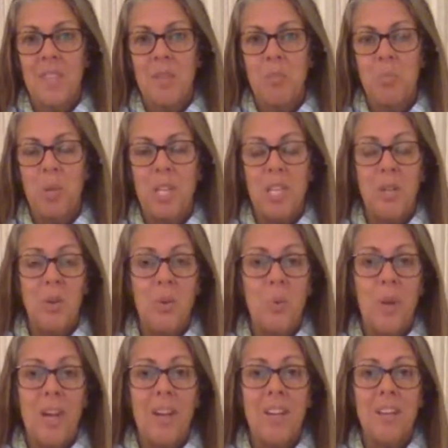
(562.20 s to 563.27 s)
bringing your
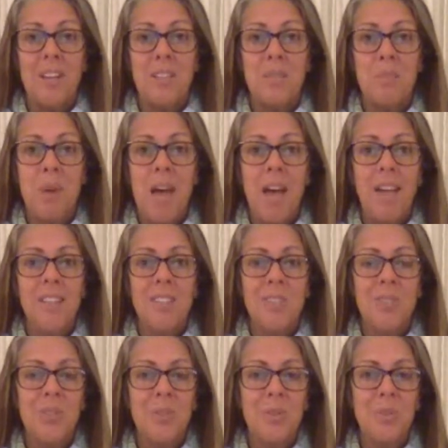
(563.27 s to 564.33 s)
awareness back
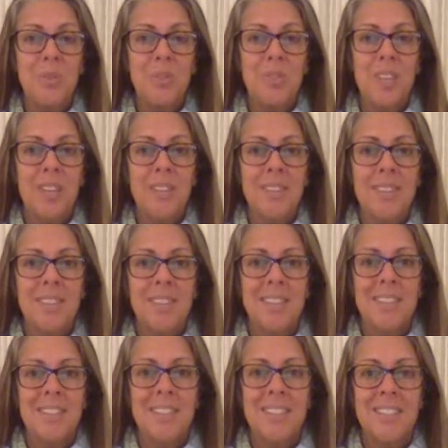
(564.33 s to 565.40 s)
to those
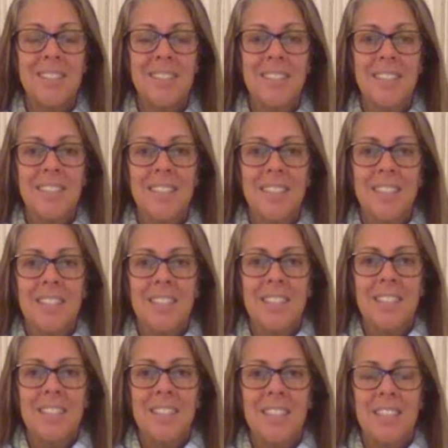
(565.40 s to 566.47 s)
senses.
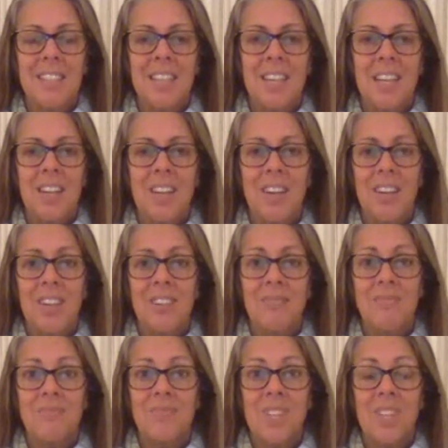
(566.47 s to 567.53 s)
The
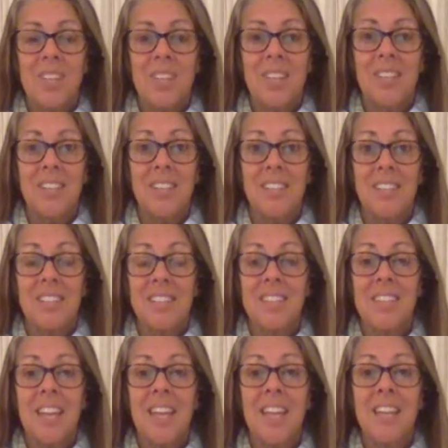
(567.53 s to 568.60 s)
air on the
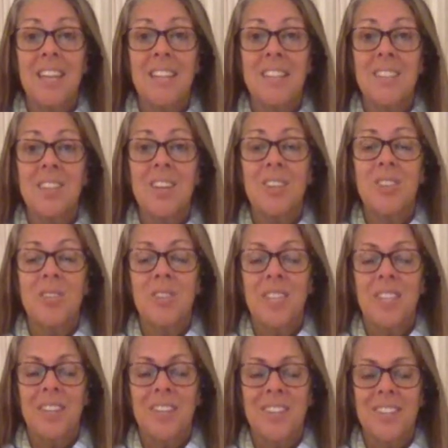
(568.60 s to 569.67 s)
skin, the touch of the
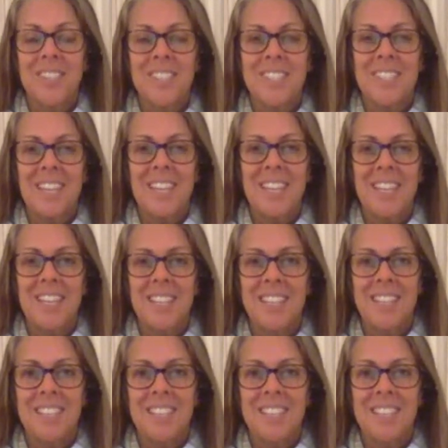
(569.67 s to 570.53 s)
air on the skin.